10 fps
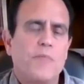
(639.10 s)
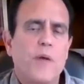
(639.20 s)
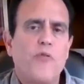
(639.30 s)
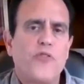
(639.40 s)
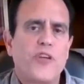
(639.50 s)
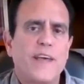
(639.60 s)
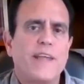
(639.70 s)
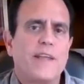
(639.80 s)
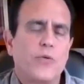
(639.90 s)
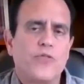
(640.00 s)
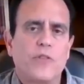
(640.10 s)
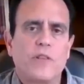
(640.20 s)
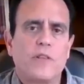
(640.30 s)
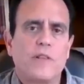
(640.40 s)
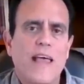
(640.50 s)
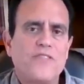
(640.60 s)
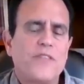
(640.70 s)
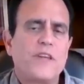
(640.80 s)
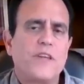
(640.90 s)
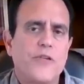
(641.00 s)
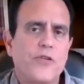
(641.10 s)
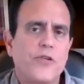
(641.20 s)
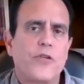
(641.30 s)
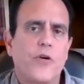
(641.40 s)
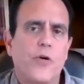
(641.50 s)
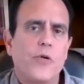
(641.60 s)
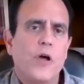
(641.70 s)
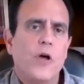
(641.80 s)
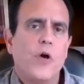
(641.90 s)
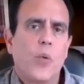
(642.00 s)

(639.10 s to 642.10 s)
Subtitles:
People forget it was less than a year ago